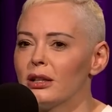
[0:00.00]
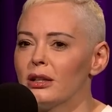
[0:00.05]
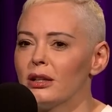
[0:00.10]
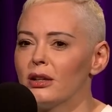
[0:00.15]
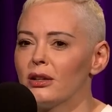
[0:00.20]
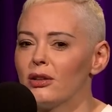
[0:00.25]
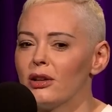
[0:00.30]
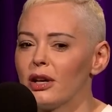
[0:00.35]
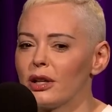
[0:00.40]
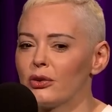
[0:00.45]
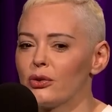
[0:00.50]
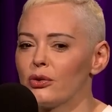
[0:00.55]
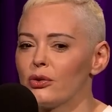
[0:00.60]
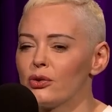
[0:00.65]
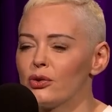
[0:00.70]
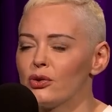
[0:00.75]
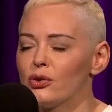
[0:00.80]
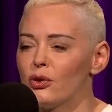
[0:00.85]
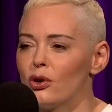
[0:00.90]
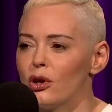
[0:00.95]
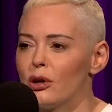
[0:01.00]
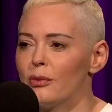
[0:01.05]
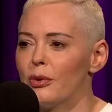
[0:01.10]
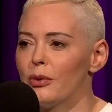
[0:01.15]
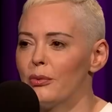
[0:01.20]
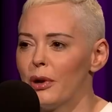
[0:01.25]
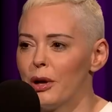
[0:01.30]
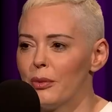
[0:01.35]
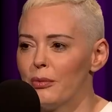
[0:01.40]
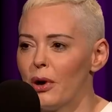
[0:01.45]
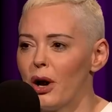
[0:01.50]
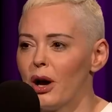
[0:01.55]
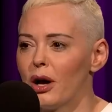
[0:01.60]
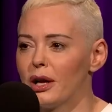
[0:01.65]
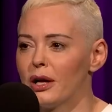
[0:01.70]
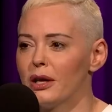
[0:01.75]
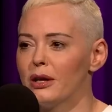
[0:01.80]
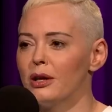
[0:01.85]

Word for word: an electrical storm in my body